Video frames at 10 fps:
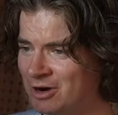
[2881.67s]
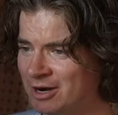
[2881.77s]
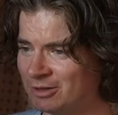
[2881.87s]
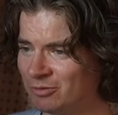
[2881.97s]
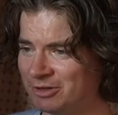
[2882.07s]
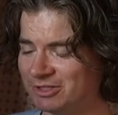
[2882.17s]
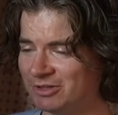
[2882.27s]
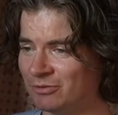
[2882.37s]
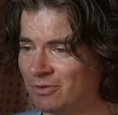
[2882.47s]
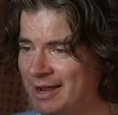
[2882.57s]
product, whether it's
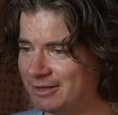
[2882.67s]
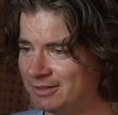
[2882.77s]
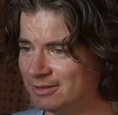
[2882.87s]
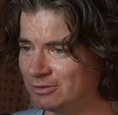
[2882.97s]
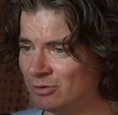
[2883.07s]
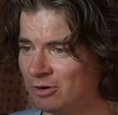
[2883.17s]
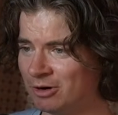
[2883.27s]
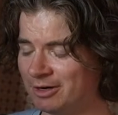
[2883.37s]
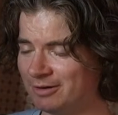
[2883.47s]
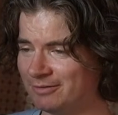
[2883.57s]
on the writers
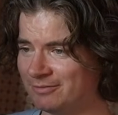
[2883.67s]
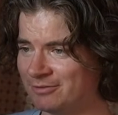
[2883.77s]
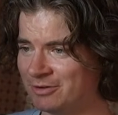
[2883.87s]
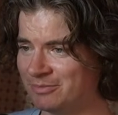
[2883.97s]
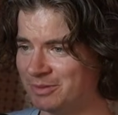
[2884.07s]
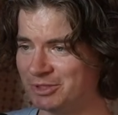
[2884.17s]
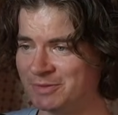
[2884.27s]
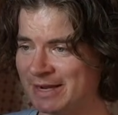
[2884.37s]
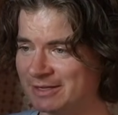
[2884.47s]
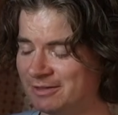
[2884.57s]
or from the
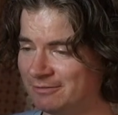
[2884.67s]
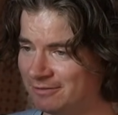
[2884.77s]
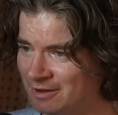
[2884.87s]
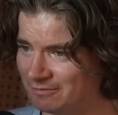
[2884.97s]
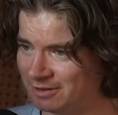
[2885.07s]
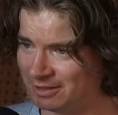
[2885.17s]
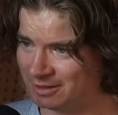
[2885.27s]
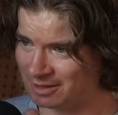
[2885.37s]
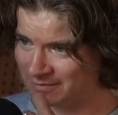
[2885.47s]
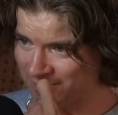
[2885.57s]
perspective of
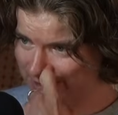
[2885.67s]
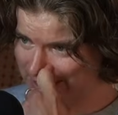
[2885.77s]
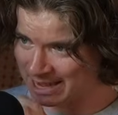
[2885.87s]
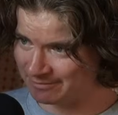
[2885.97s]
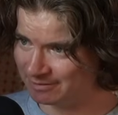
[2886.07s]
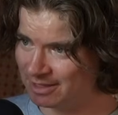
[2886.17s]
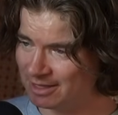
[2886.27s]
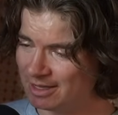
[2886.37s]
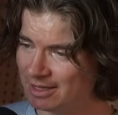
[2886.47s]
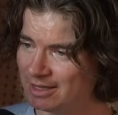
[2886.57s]
the staff.
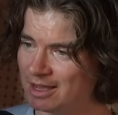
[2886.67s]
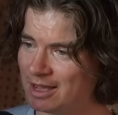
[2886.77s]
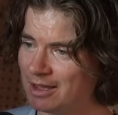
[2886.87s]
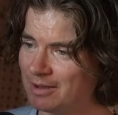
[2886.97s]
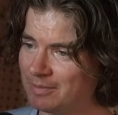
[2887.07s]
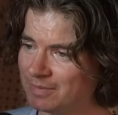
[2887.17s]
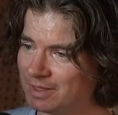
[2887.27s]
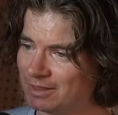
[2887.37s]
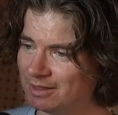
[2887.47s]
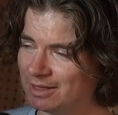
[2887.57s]
Um,
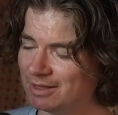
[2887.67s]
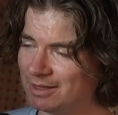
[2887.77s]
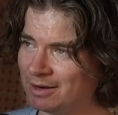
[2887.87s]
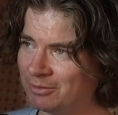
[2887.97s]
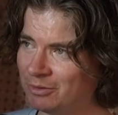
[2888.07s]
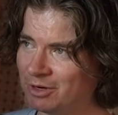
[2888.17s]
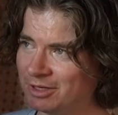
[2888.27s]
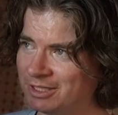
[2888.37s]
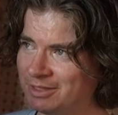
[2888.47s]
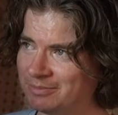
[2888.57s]
and I really
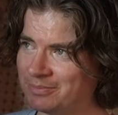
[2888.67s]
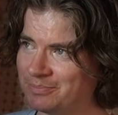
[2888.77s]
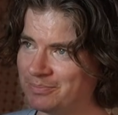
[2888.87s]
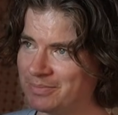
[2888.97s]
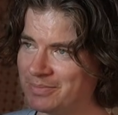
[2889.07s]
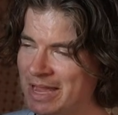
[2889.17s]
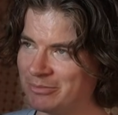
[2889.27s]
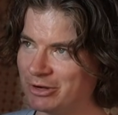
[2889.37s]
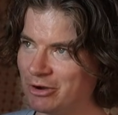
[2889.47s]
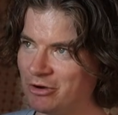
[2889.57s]
want to keep
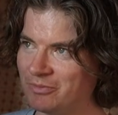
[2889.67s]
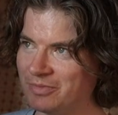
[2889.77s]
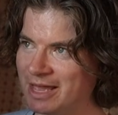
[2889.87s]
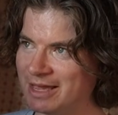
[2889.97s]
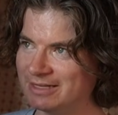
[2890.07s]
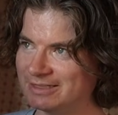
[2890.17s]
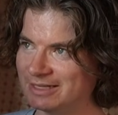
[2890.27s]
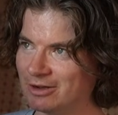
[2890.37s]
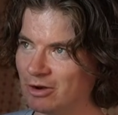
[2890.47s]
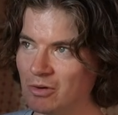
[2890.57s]
hammering home that as
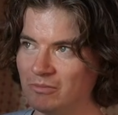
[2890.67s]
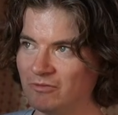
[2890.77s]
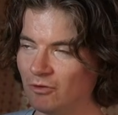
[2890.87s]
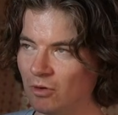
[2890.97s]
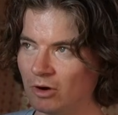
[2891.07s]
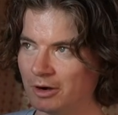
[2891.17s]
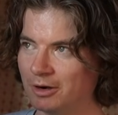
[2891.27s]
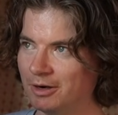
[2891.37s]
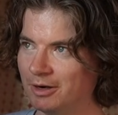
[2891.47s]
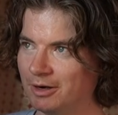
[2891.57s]
like a home
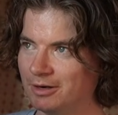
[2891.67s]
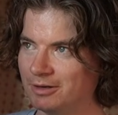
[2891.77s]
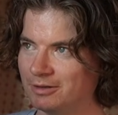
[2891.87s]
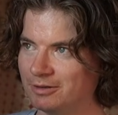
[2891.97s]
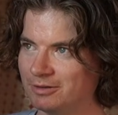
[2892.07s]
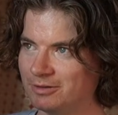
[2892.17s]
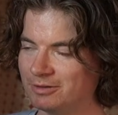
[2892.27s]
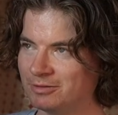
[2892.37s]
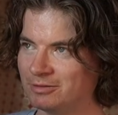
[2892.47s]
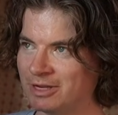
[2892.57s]
for
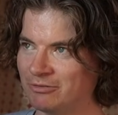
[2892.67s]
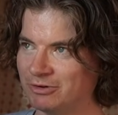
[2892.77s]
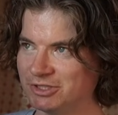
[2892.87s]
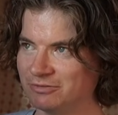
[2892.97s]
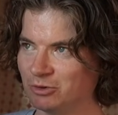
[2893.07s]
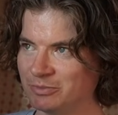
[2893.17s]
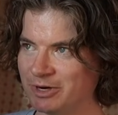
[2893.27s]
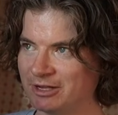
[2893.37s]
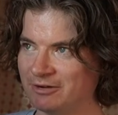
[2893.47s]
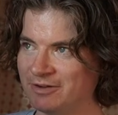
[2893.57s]
coverage of North
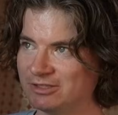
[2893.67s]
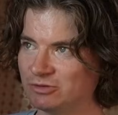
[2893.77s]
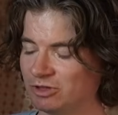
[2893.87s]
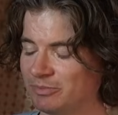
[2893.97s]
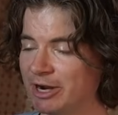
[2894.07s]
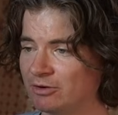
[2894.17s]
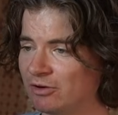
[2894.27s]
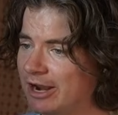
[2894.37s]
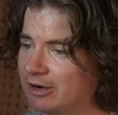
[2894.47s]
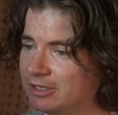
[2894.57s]
American events, North
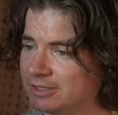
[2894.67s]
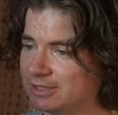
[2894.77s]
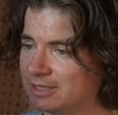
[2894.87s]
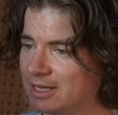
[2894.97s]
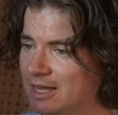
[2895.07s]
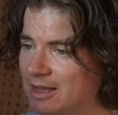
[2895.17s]
American writers,